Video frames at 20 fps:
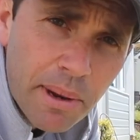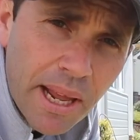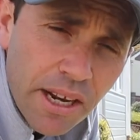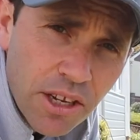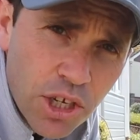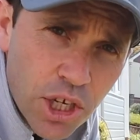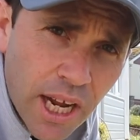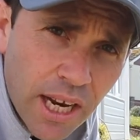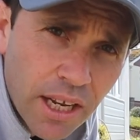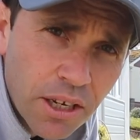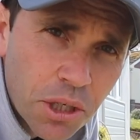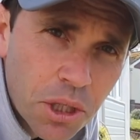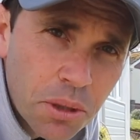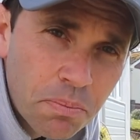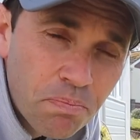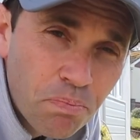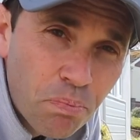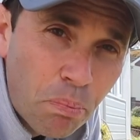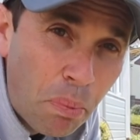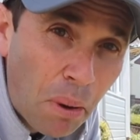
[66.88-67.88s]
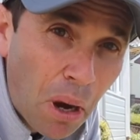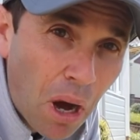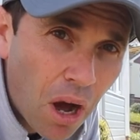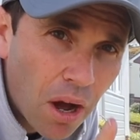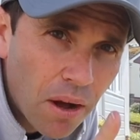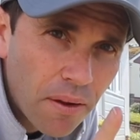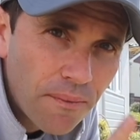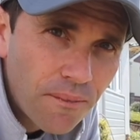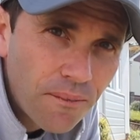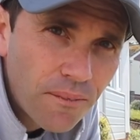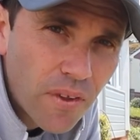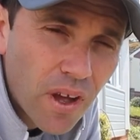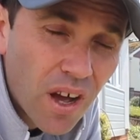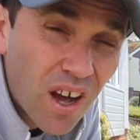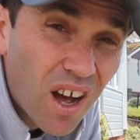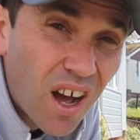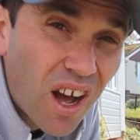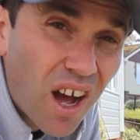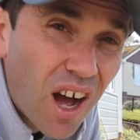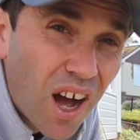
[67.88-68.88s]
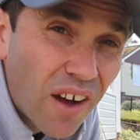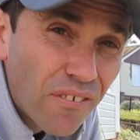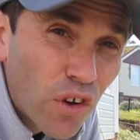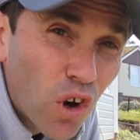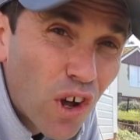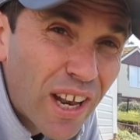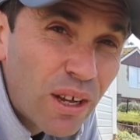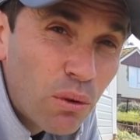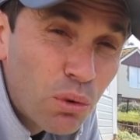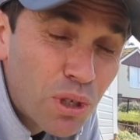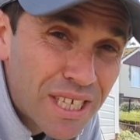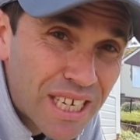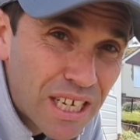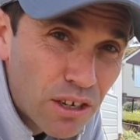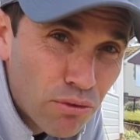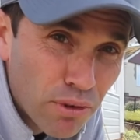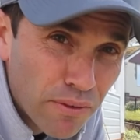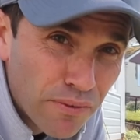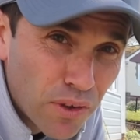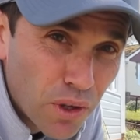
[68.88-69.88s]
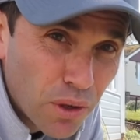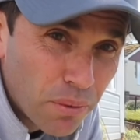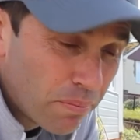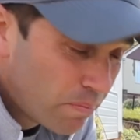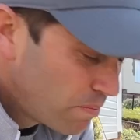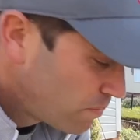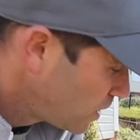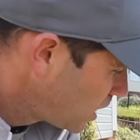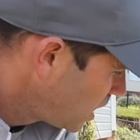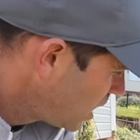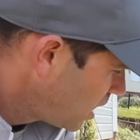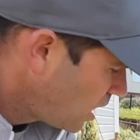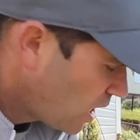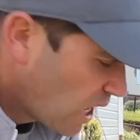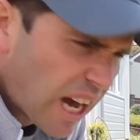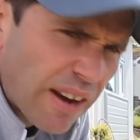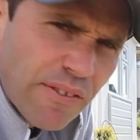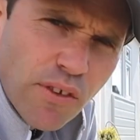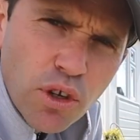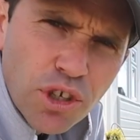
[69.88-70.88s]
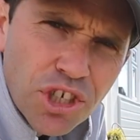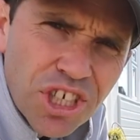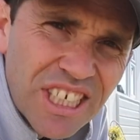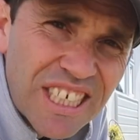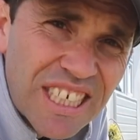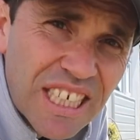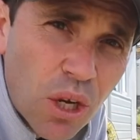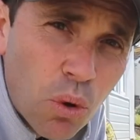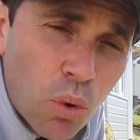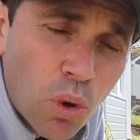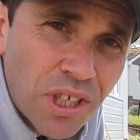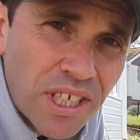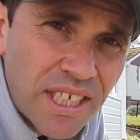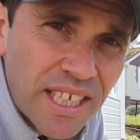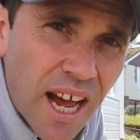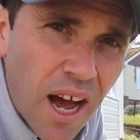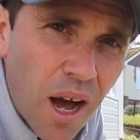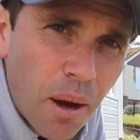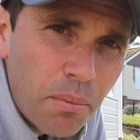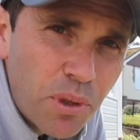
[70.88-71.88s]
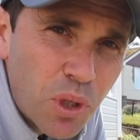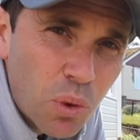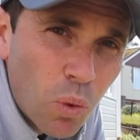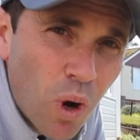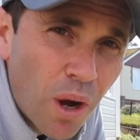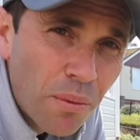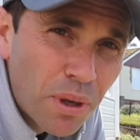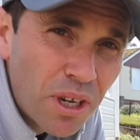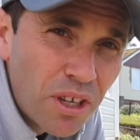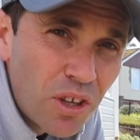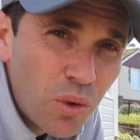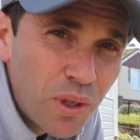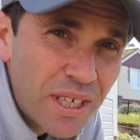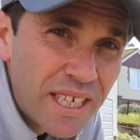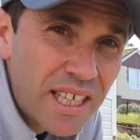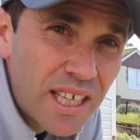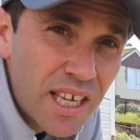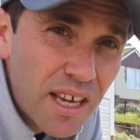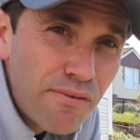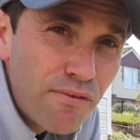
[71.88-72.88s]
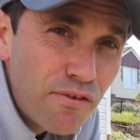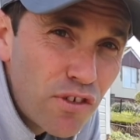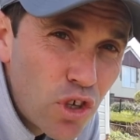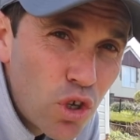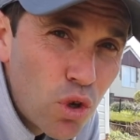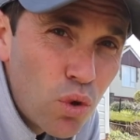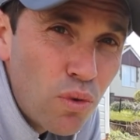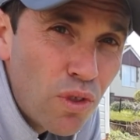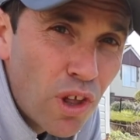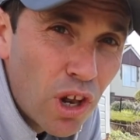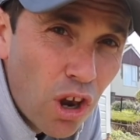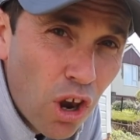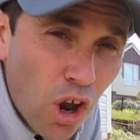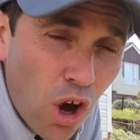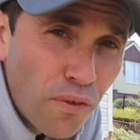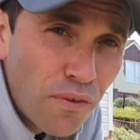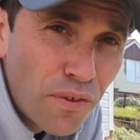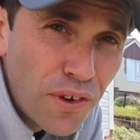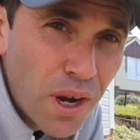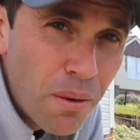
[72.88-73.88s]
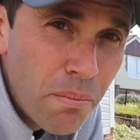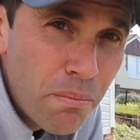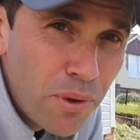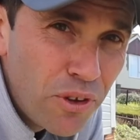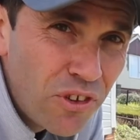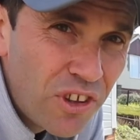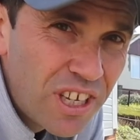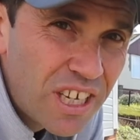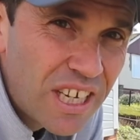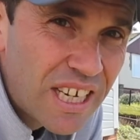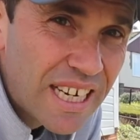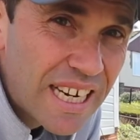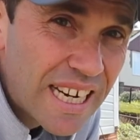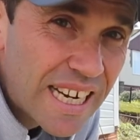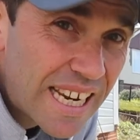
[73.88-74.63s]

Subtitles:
ladder challenge, but I've got a little secret for you. I've got GC Quad set up, so what I'm going to do is give you the loft numbers that you're going to